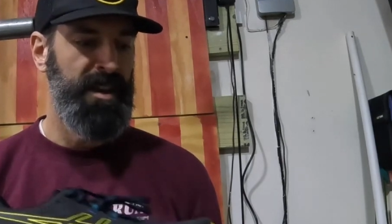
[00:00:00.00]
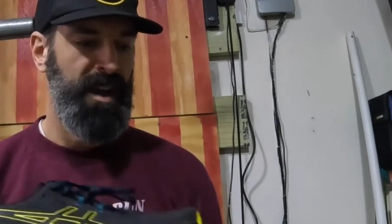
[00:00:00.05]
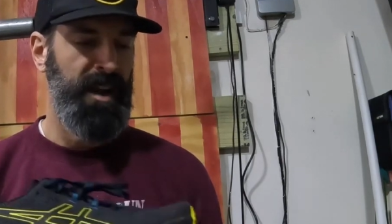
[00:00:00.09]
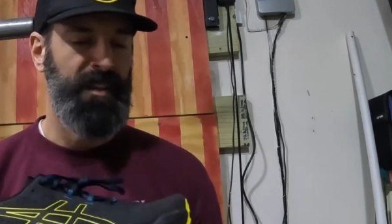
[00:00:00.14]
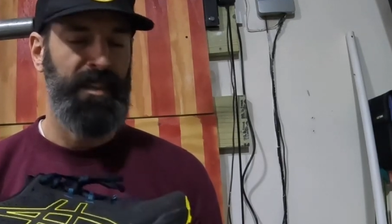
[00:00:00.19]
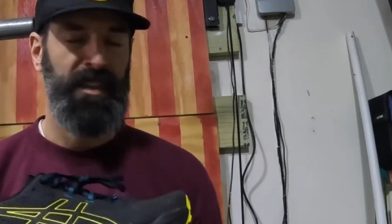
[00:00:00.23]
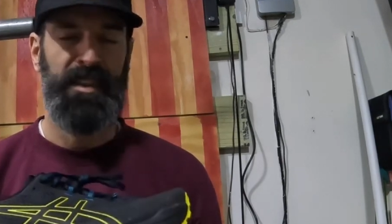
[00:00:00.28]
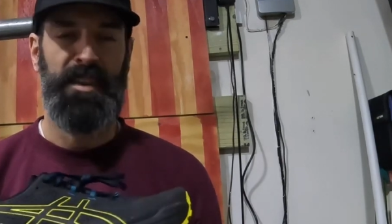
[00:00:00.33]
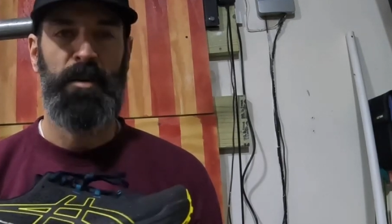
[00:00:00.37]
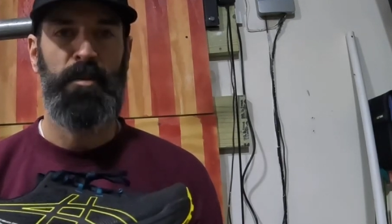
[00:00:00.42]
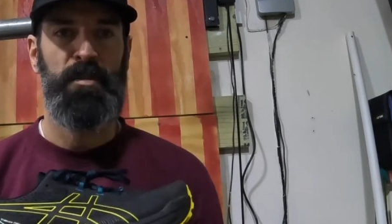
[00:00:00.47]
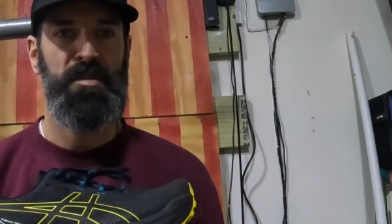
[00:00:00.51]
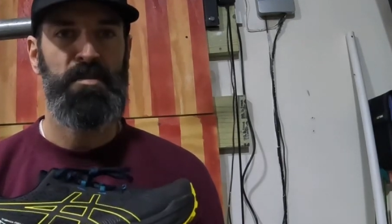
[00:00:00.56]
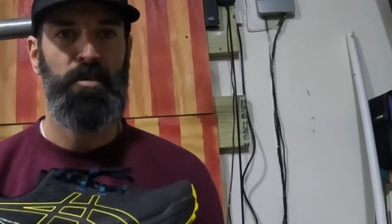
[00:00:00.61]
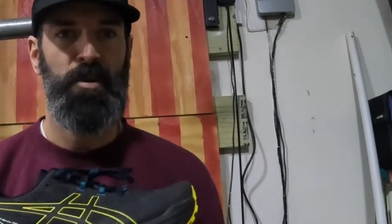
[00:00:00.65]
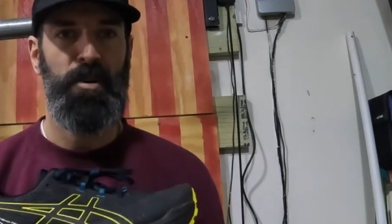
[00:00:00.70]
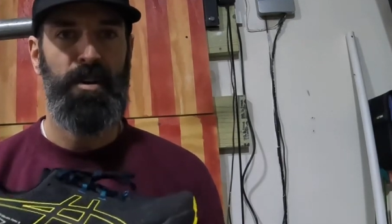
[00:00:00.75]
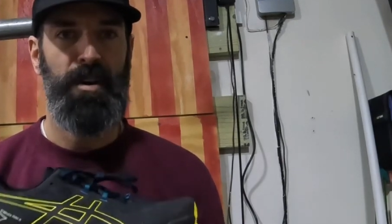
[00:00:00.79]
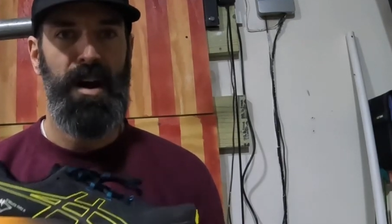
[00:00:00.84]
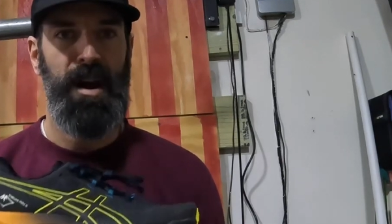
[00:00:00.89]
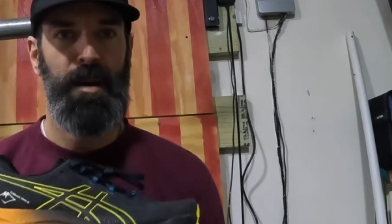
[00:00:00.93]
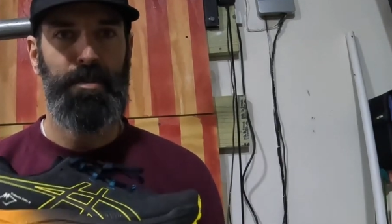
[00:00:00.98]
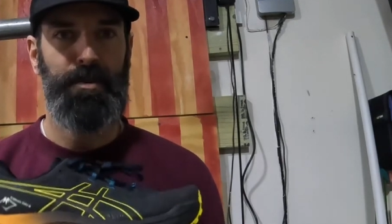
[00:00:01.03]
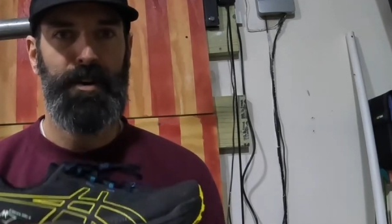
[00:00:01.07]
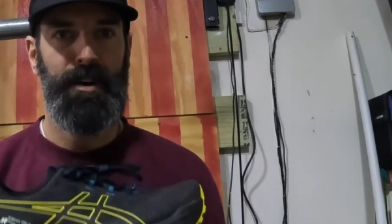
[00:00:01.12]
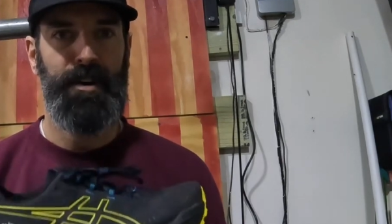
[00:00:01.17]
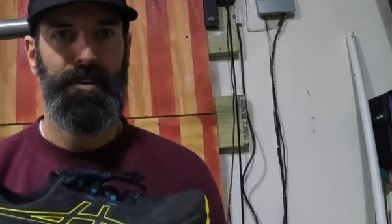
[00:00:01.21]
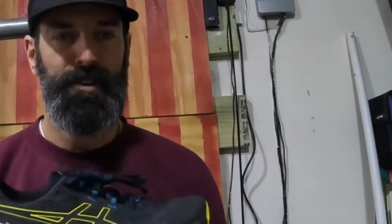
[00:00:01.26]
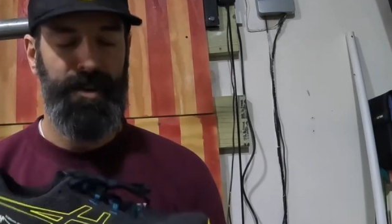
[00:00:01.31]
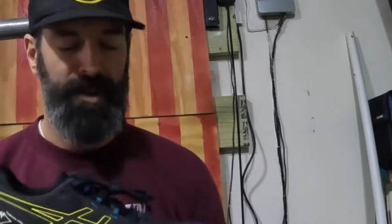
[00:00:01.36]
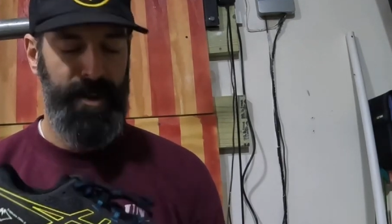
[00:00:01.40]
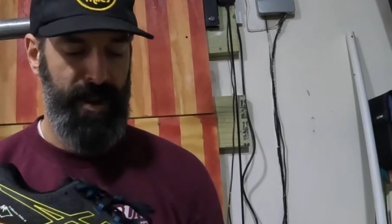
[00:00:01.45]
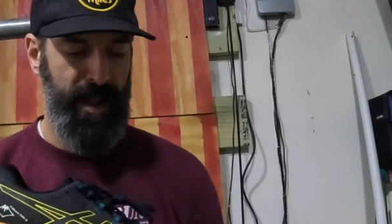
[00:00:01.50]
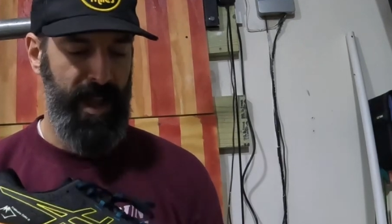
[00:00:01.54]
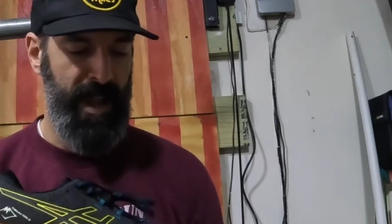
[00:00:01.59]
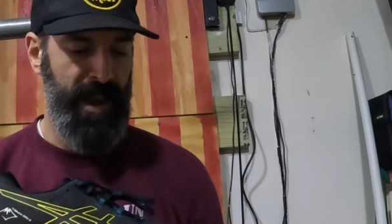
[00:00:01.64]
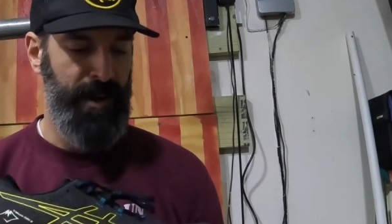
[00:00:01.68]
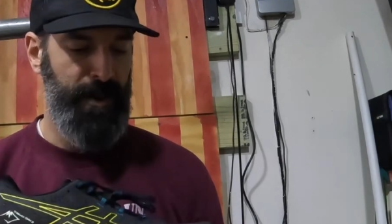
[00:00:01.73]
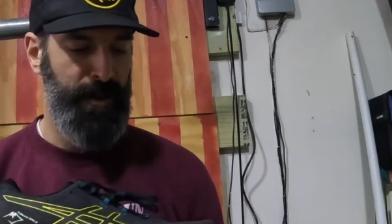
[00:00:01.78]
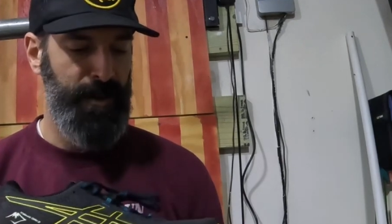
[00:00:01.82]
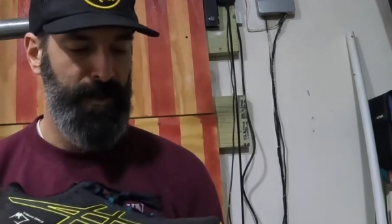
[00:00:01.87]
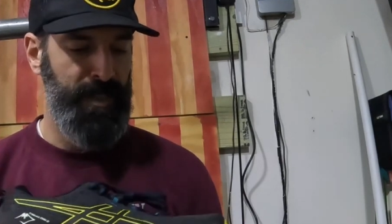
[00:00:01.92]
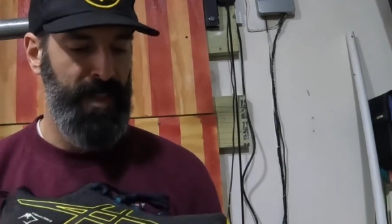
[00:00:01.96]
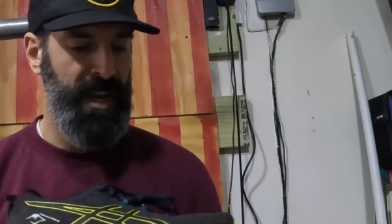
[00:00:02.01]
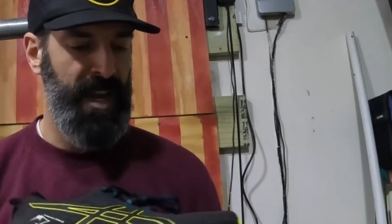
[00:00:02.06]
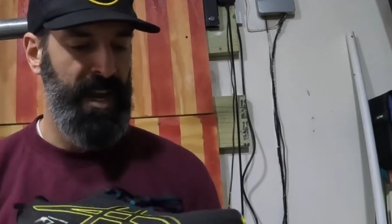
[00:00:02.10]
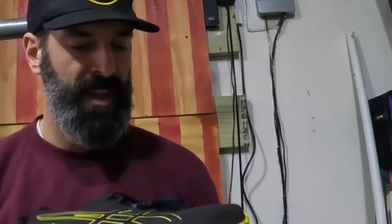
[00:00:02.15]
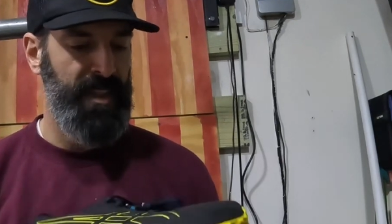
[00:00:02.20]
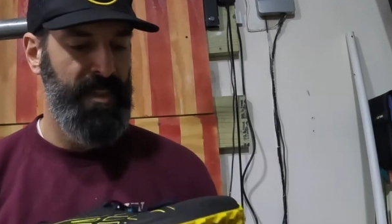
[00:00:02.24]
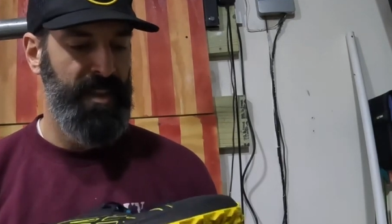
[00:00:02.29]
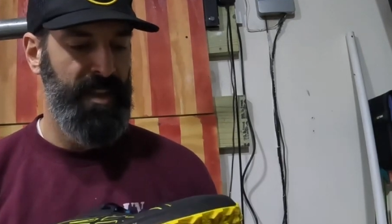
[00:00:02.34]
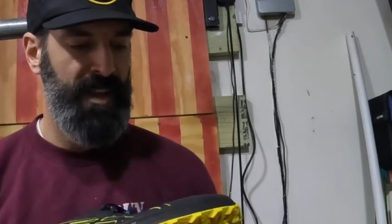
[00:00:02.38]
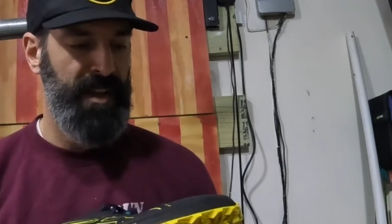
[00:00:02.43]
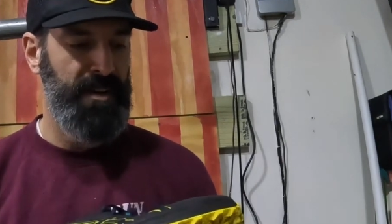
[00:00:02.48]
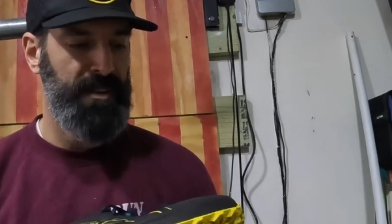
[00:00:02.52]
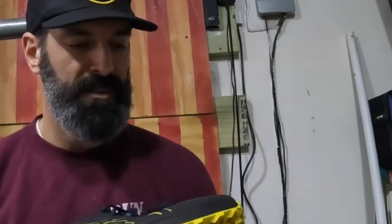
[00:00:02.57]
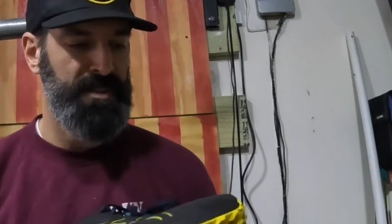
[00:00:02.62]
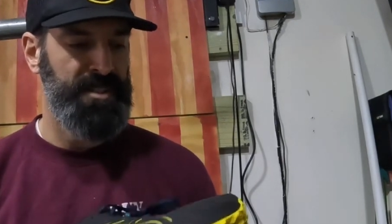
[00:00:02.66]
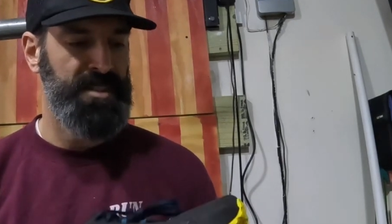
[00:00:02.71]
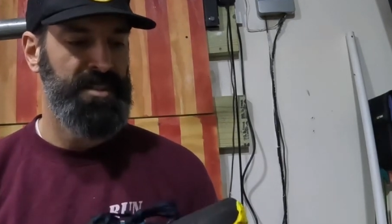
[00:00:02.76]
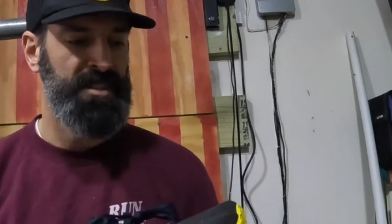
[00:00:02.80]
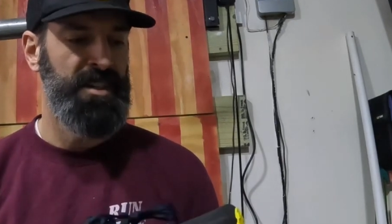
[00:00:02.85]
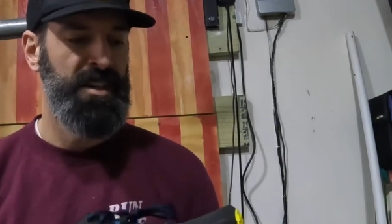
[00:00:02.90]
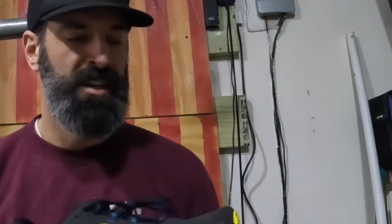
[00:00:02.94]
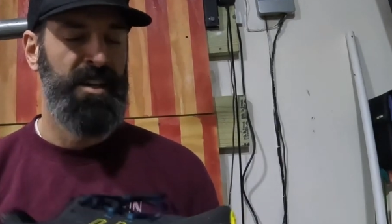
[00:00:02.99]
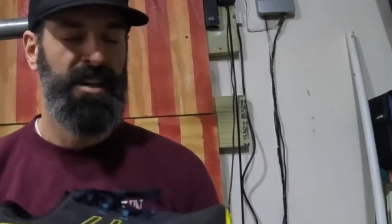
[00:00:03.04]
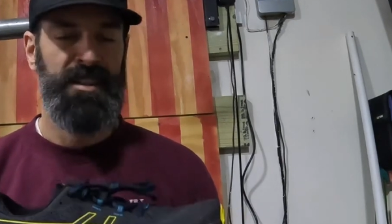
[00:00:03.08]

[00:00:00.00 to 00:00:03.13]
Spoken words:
I think that was more operator error than anything else.